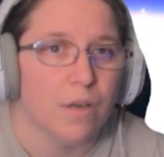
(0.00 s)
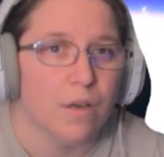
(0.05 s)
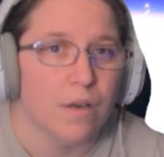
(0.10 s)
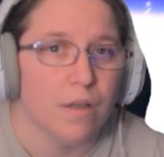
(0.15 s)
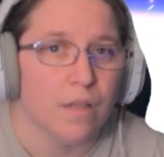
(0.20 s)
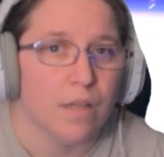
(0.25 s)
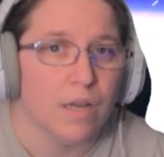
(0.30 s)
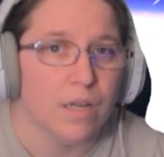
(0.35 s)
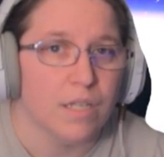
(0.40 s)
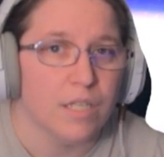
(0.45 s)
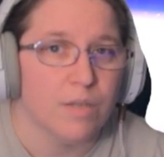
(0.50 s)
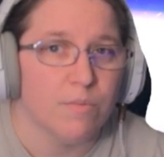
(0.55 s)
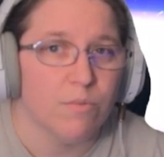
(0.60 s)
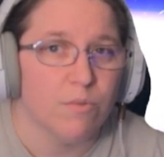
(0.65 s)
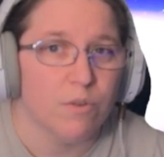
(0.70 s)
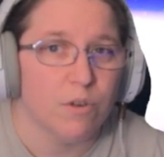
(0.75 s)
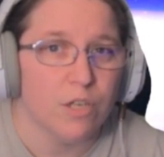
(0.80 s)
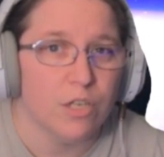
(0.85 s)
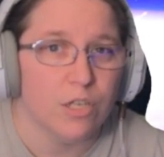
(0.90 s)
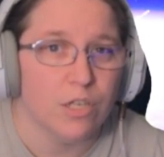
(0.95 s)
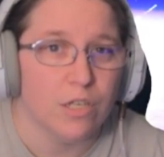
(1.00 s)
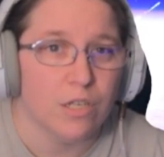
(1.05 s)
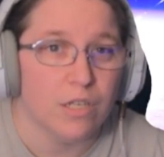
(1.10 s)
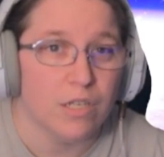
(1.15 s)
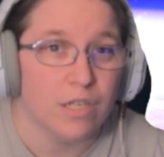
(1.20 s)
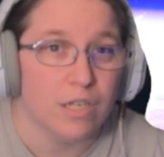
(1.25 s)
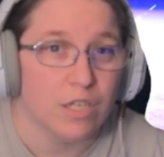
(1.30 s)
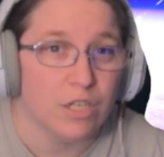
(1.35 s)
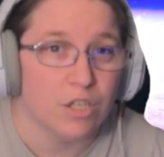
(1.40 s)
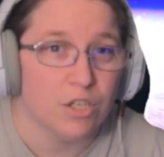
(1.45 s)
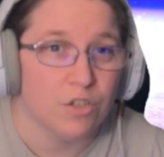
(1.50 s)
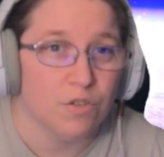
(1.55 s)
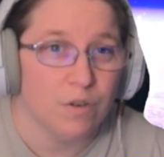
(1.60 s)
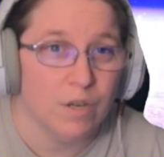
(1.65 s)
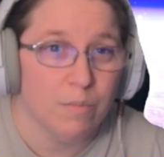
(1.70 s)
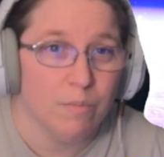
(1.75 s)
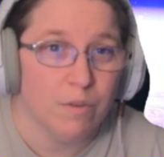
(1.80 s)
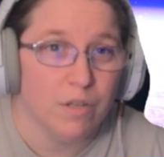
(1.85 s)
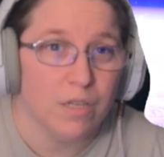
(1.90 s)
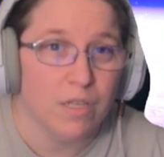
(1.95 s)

That separation is extremely